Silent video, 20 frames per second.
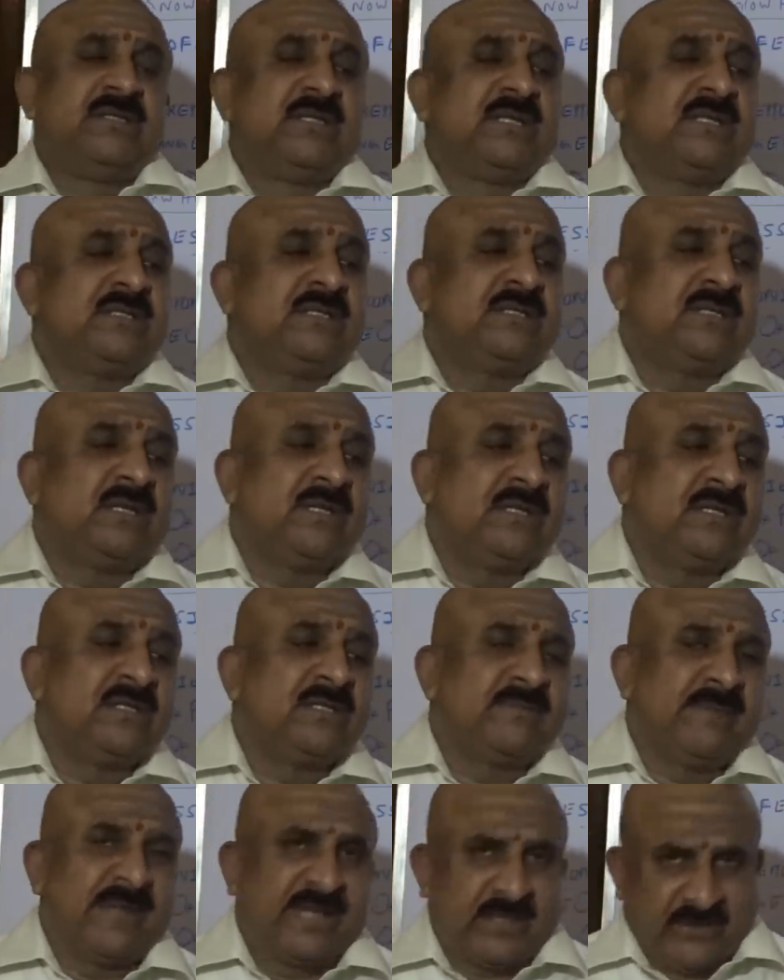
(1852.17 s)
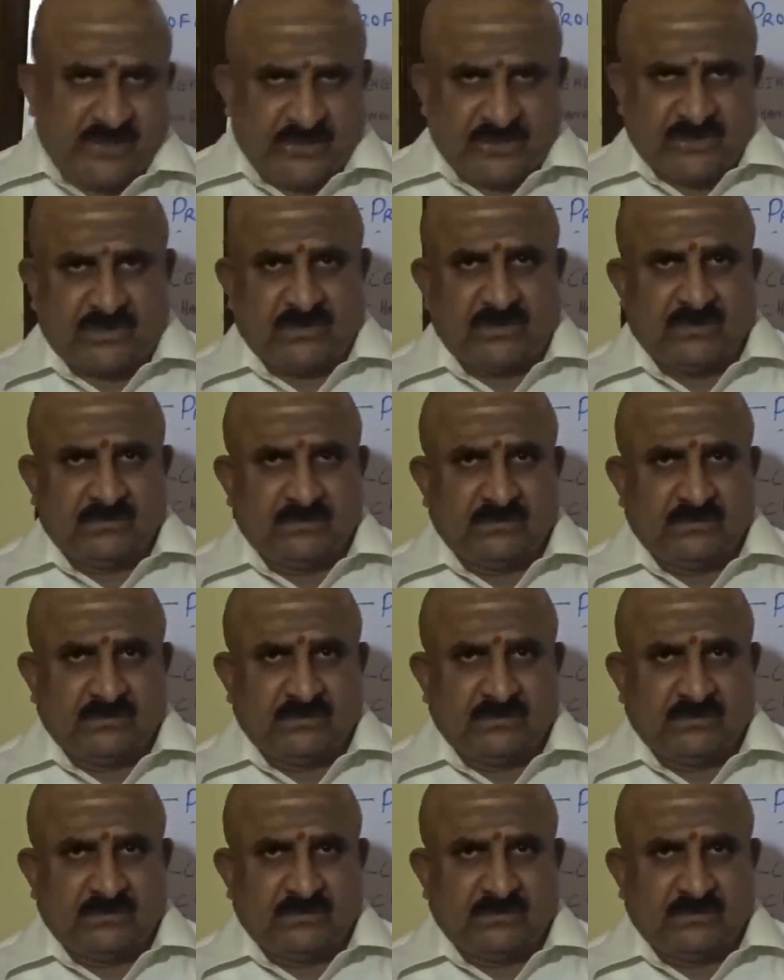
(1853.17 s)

Sister's marriage